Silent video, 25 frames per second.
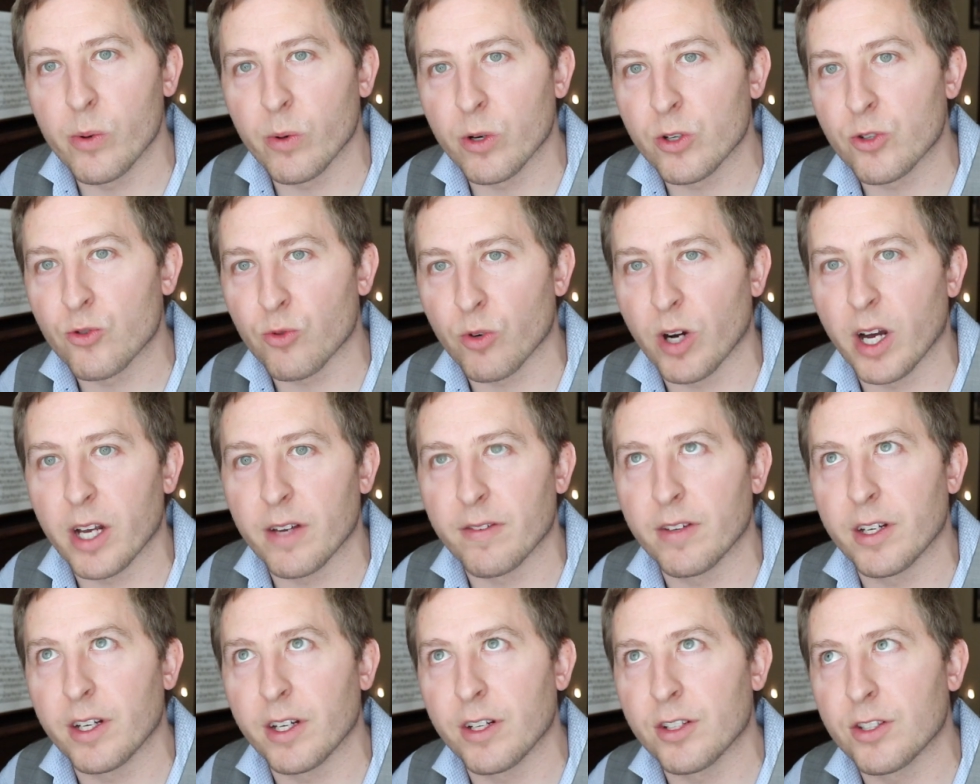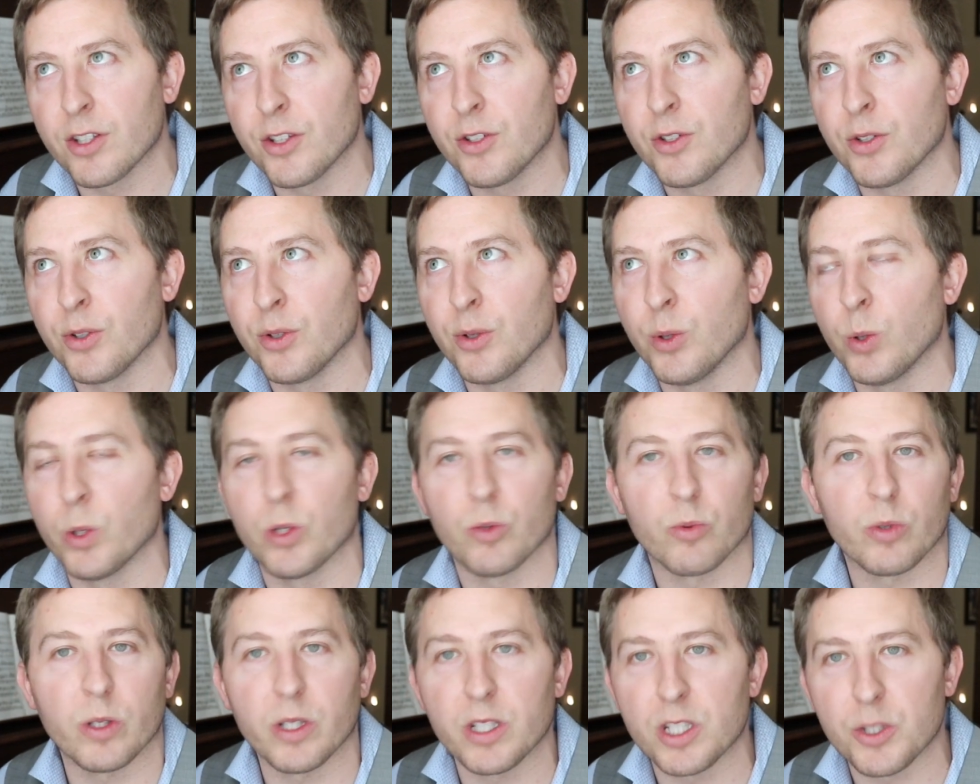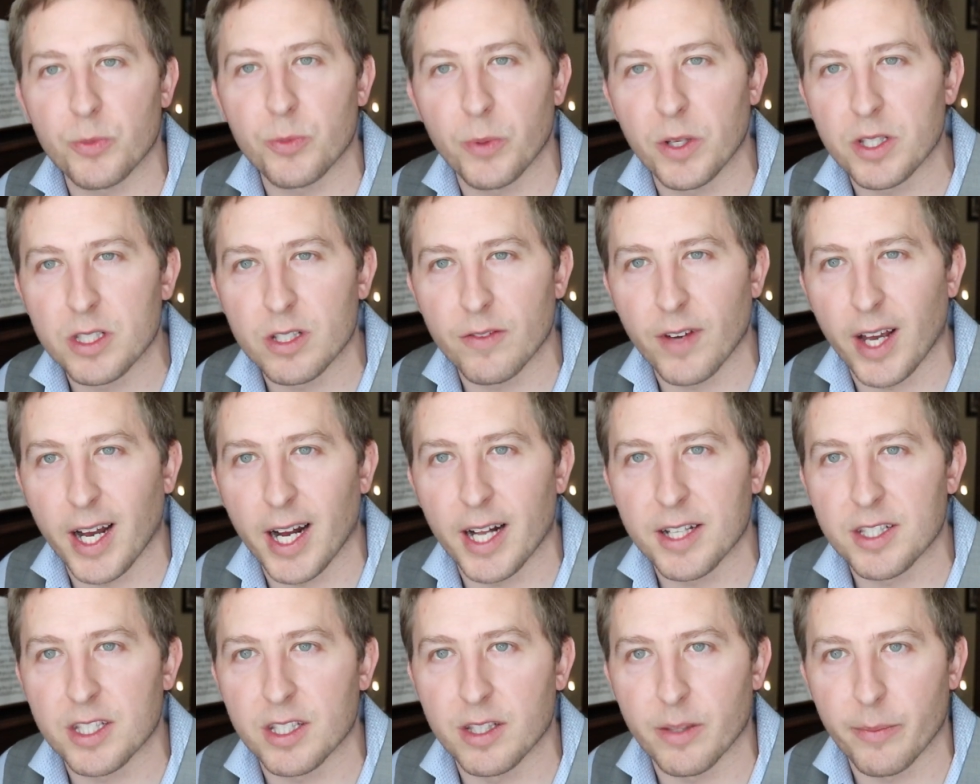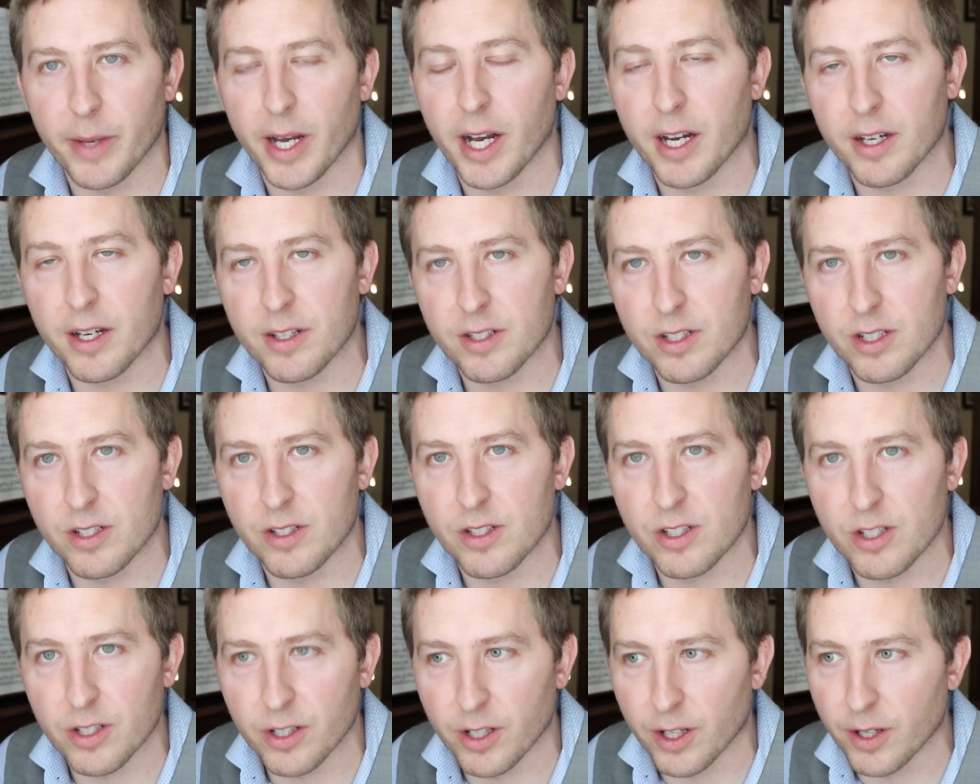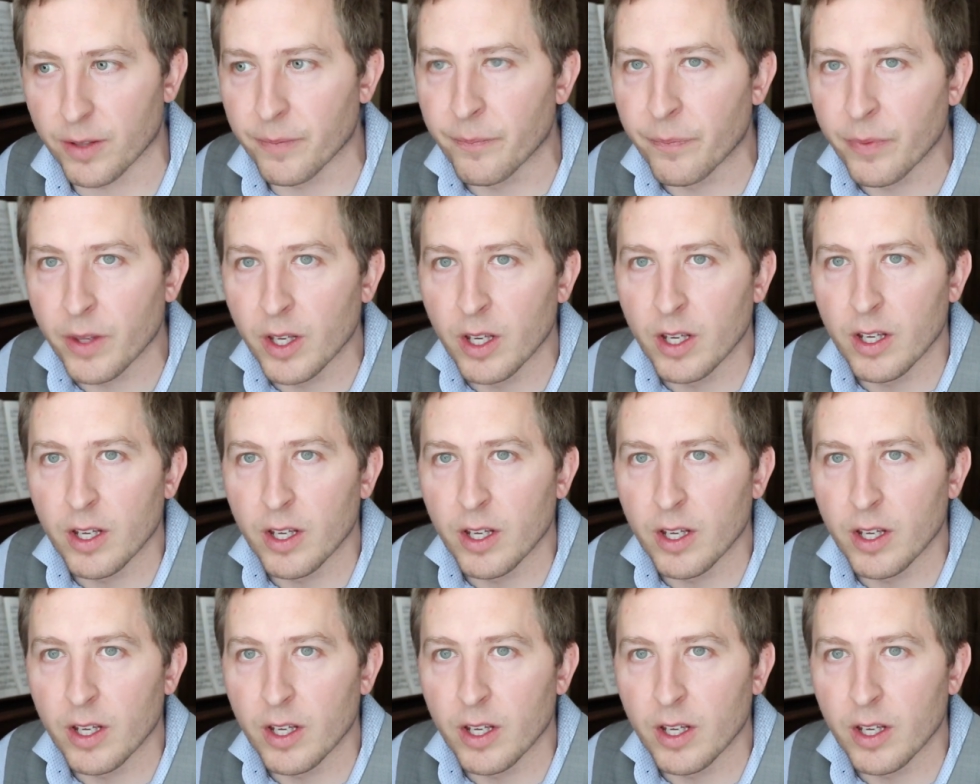were driving to do the really expensive ads in the magazines here.